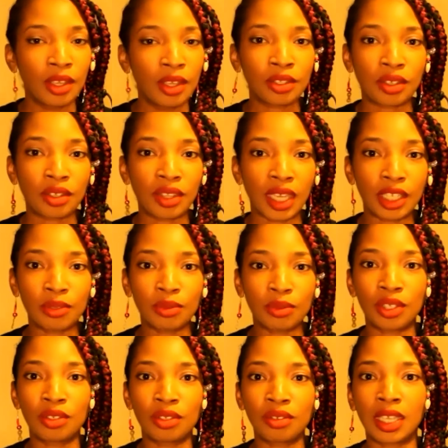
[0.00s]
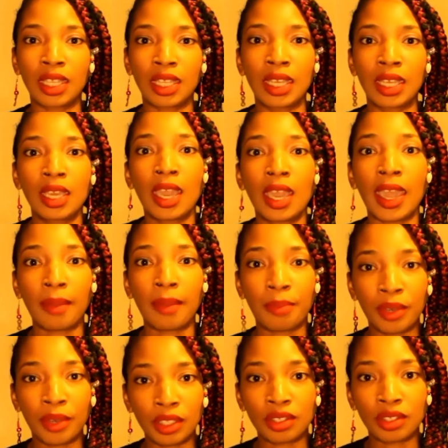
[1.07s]
So that's where you can
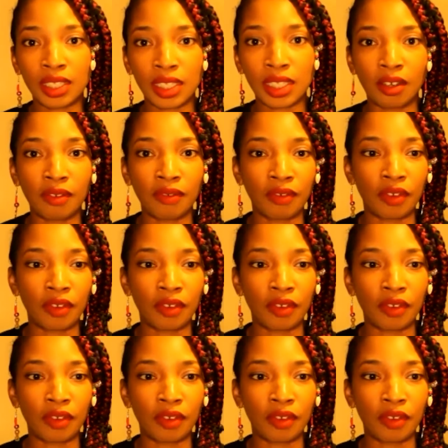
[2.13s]
put yourself